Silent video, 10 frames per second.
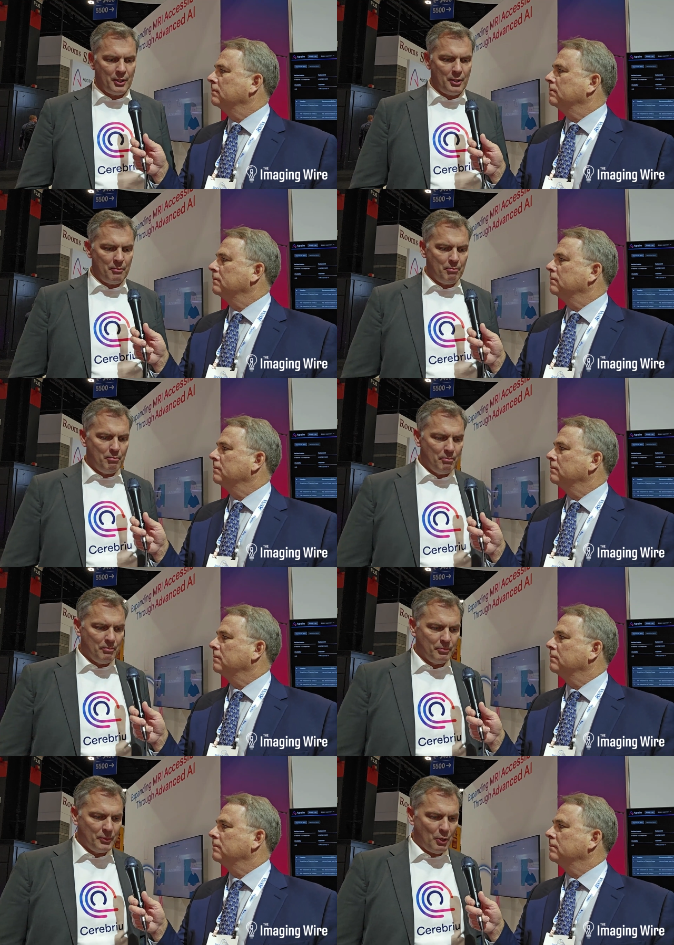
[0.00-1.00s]
Speaker 1: uh, uh,
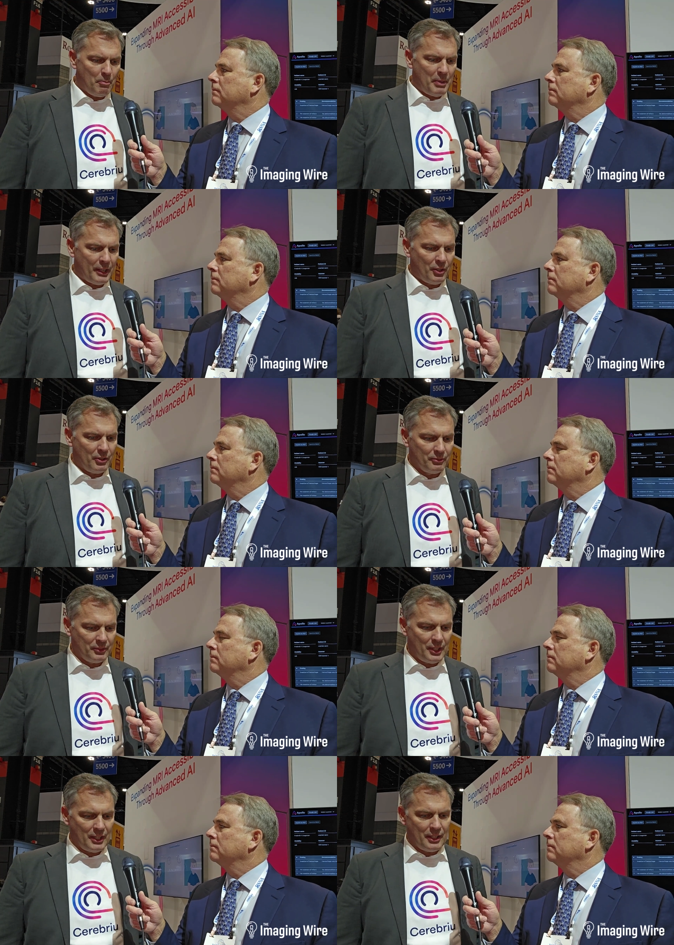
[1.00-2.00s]
you know, better
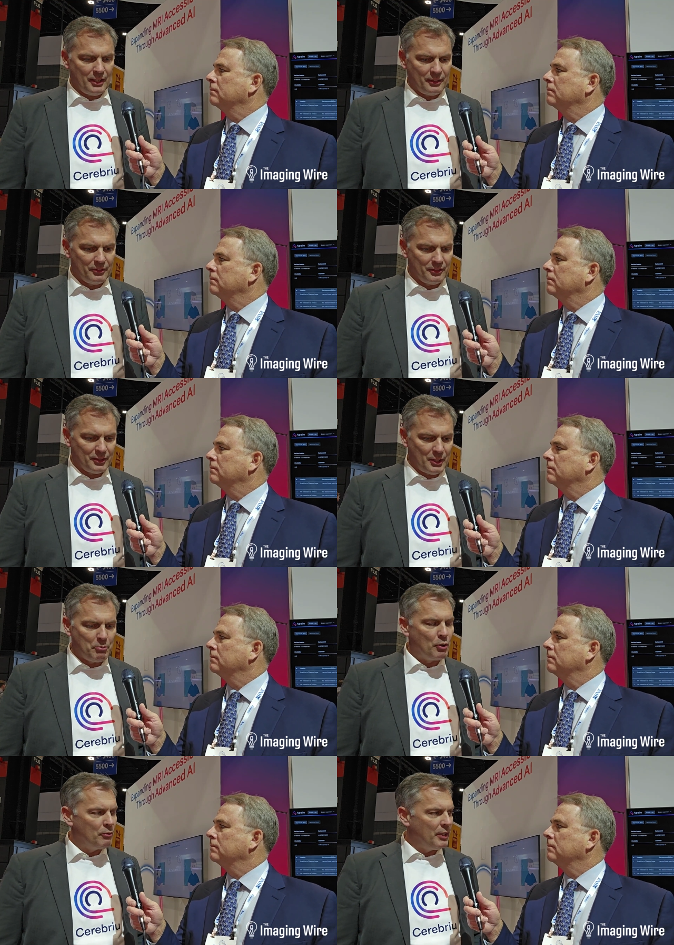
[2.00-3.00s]

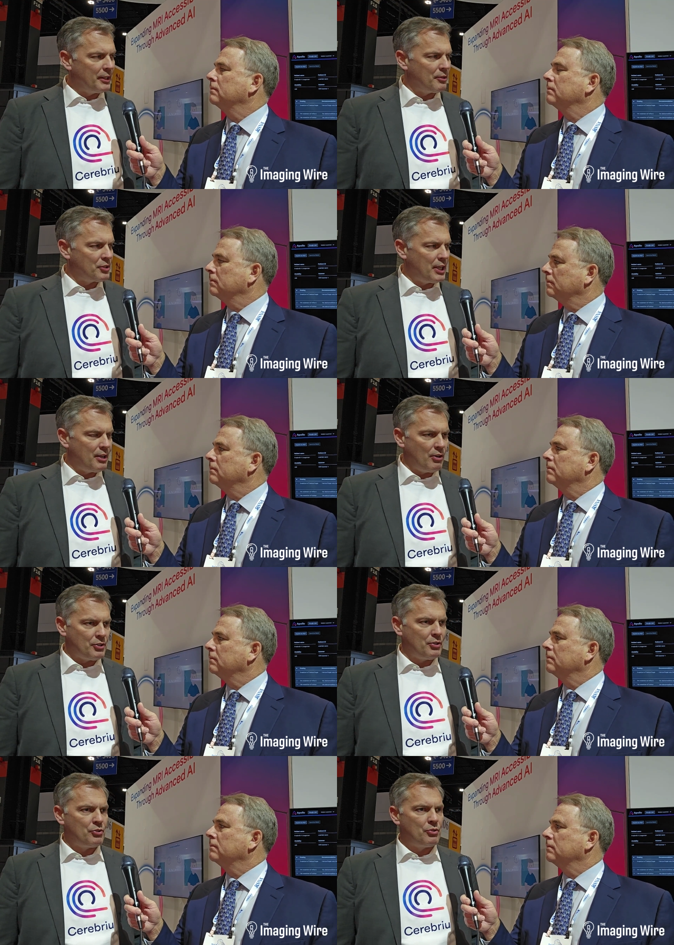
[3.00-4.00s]
improved length of stay,
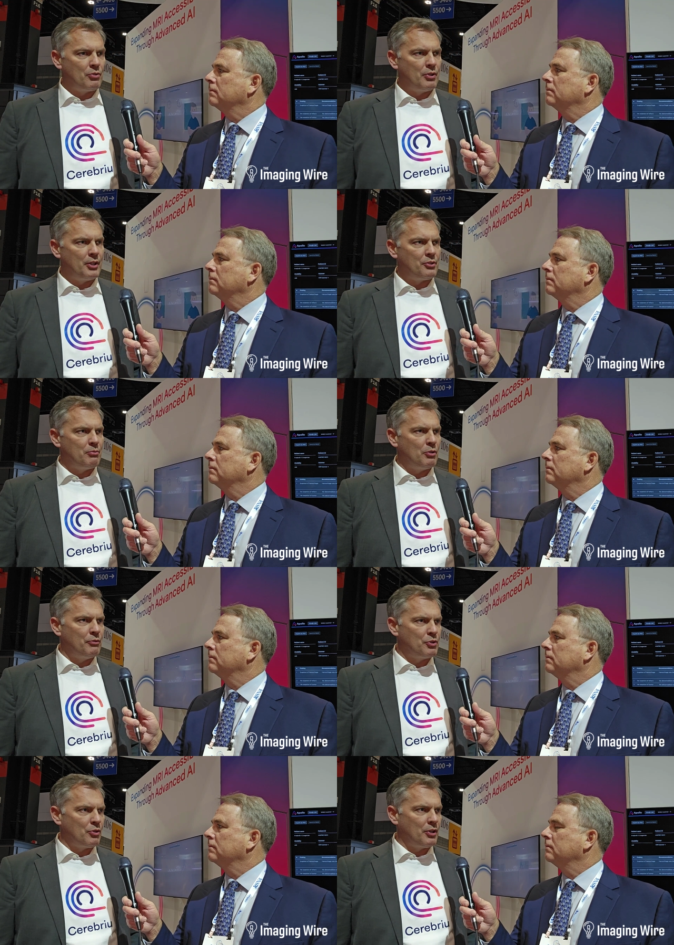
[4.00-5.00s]
also to, to
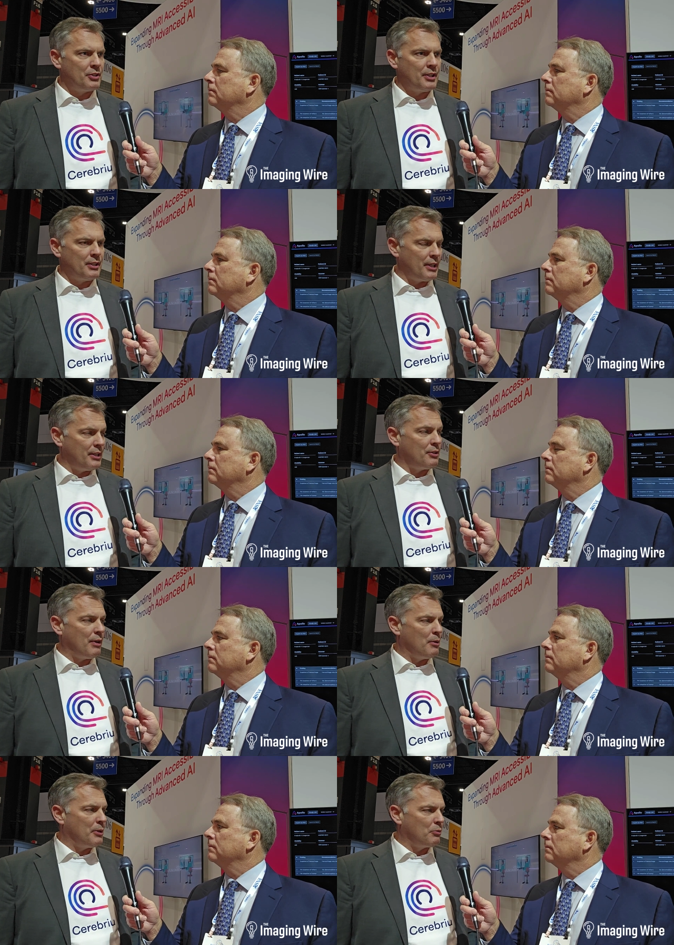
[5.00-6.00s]
move towards and, end
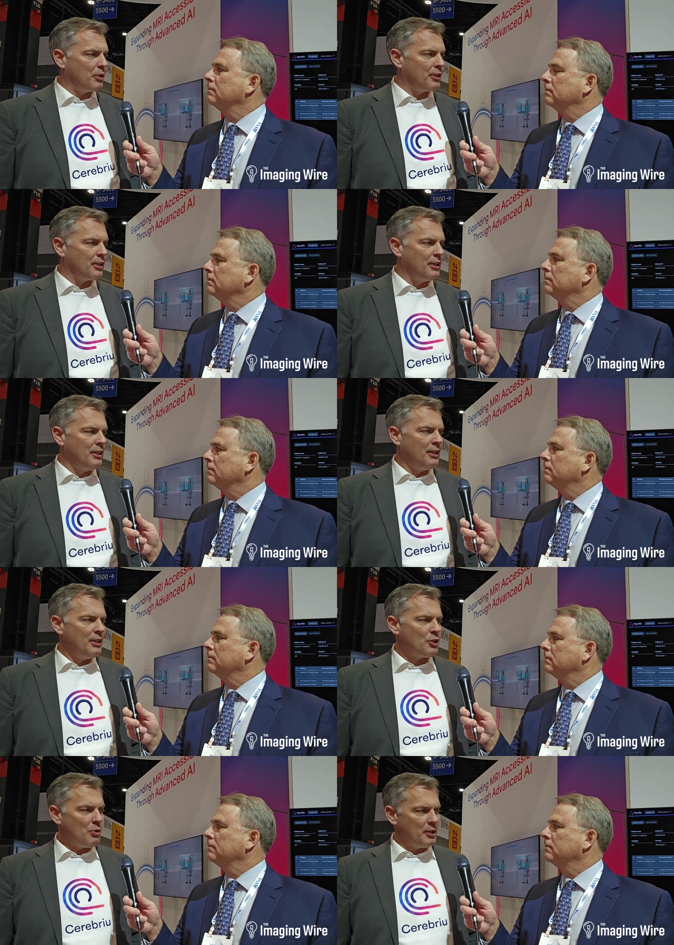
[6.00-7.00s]
development with
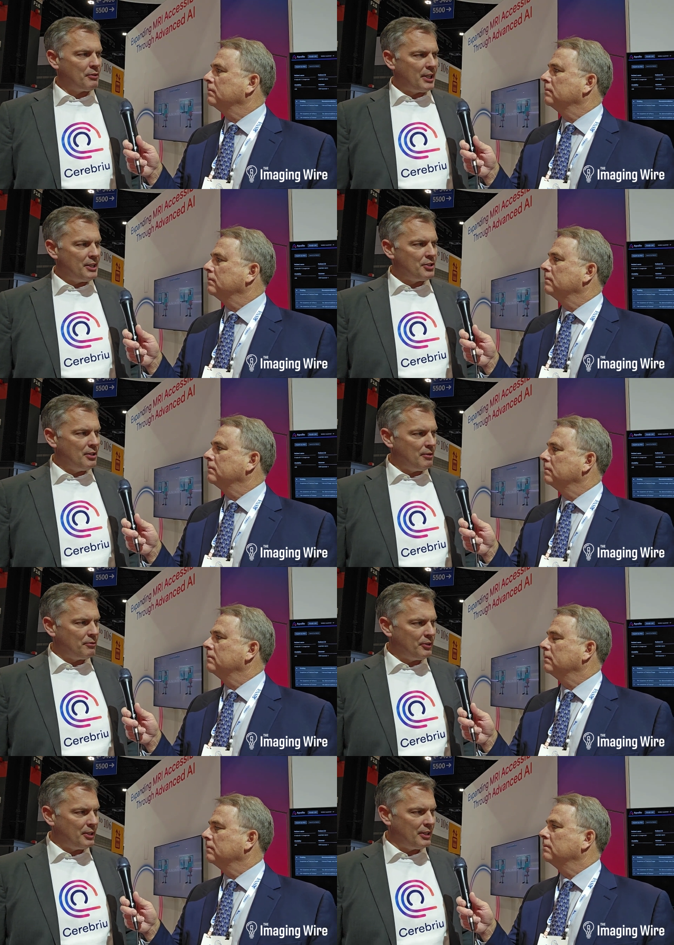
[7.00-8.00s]
quantification
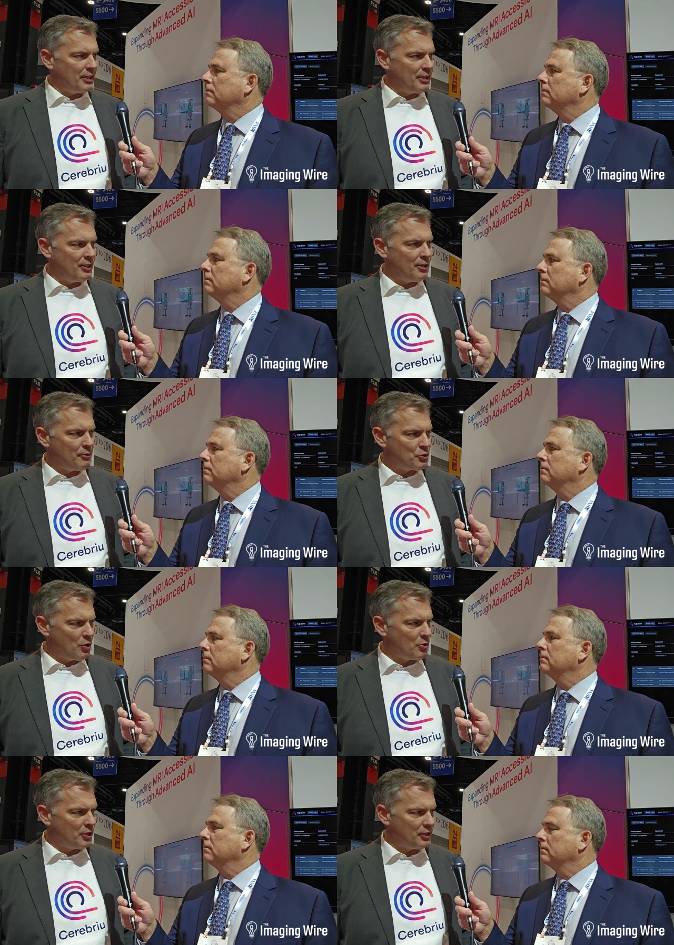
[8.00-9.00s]
of, of
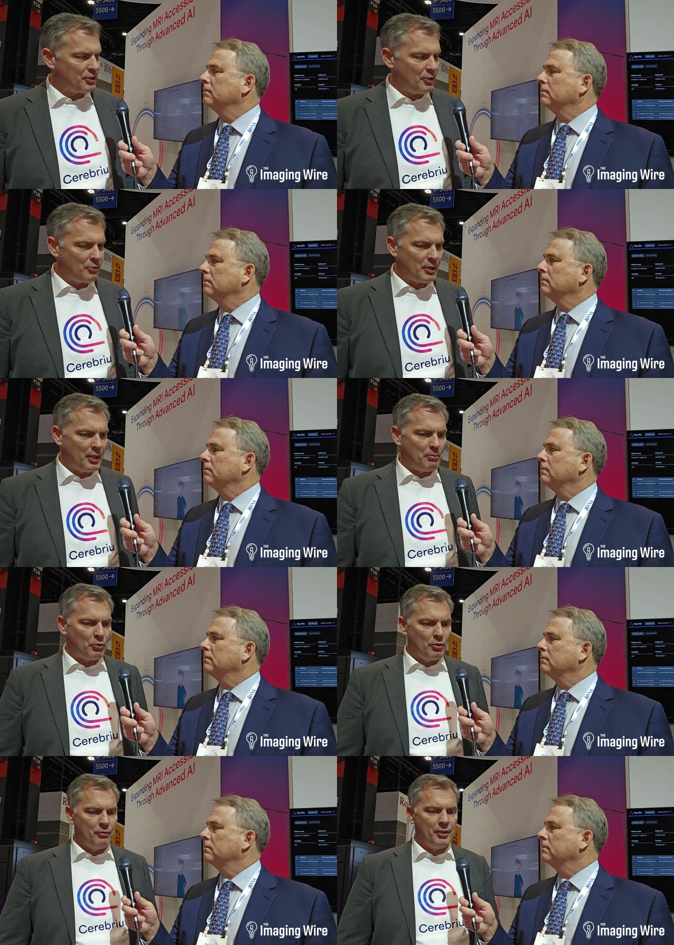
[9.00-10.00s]
stroke so that we can
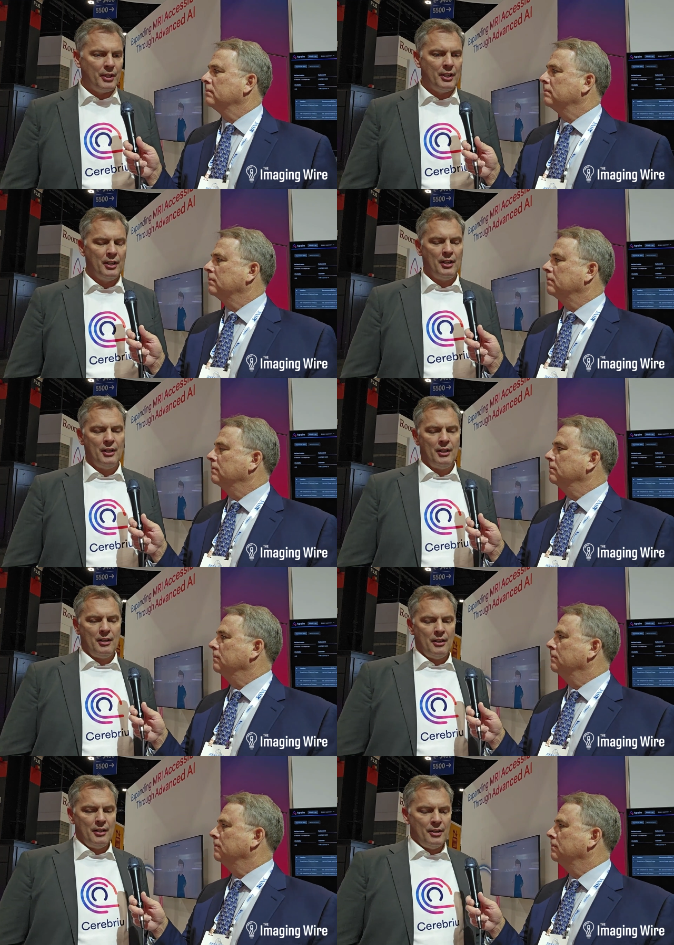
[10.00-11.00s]
improve the,
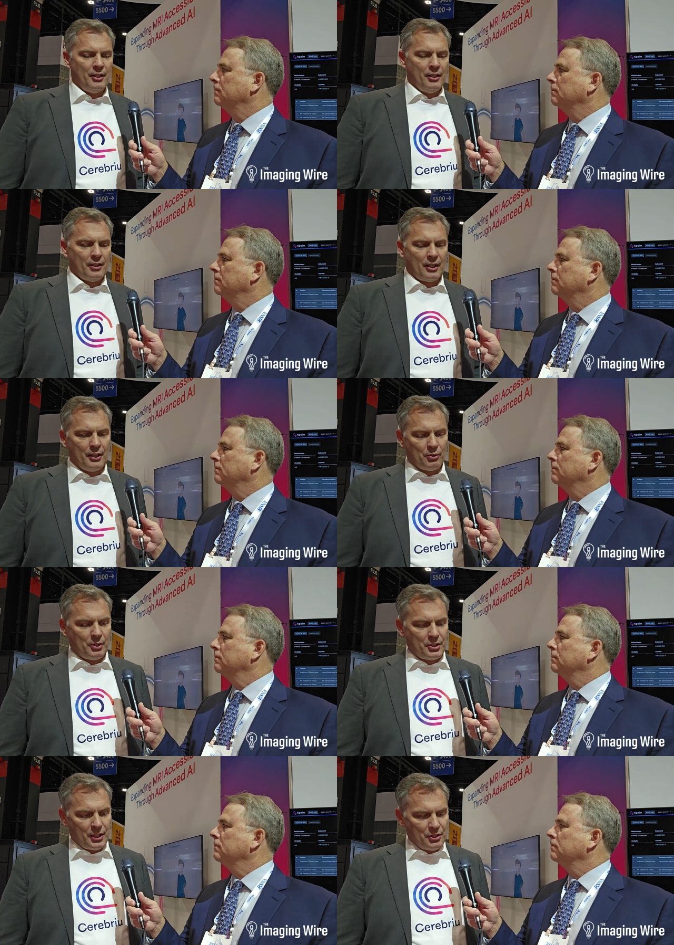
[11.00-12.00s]
clinical
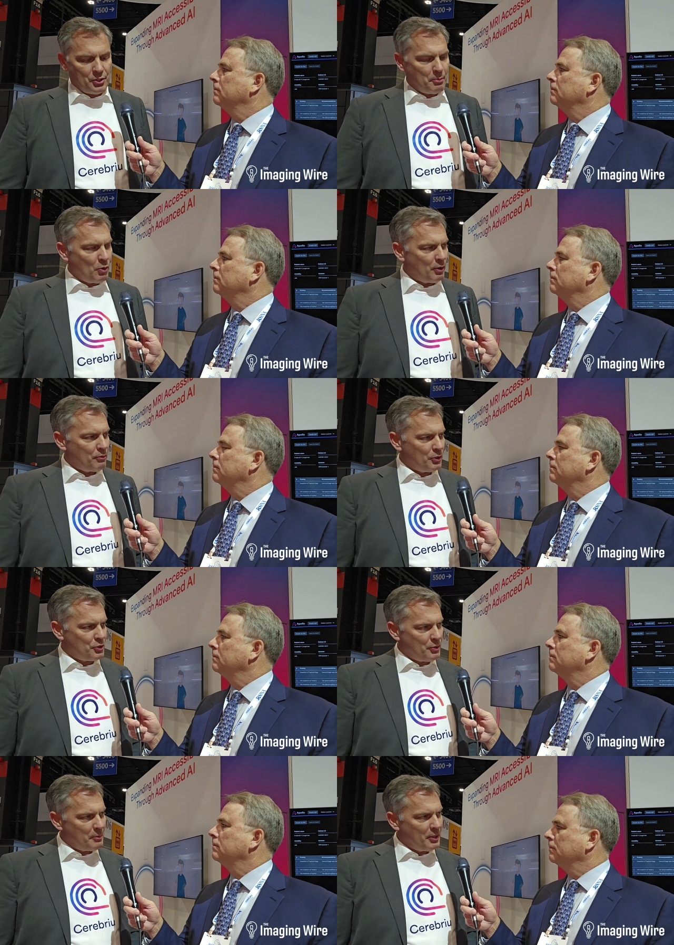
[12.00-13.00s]
decision support for
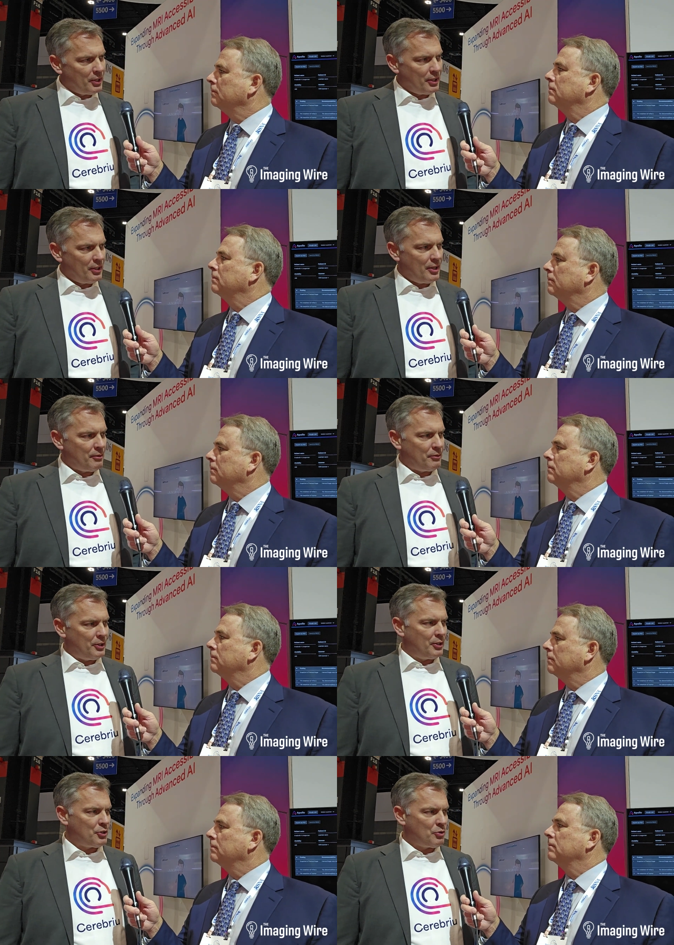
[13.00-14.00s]
treatment of
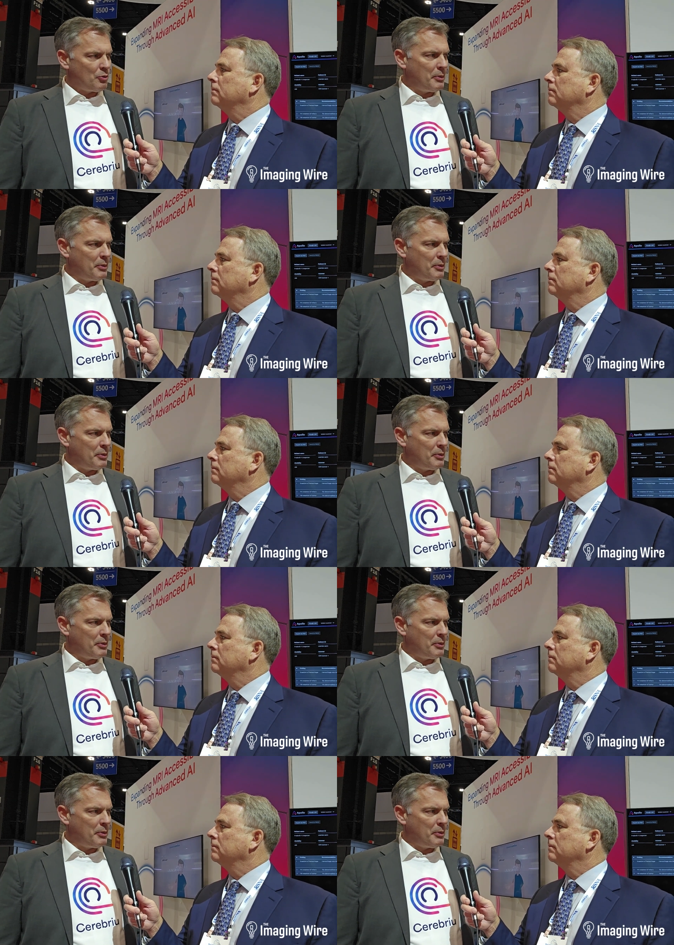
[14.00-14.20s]
uh, stroke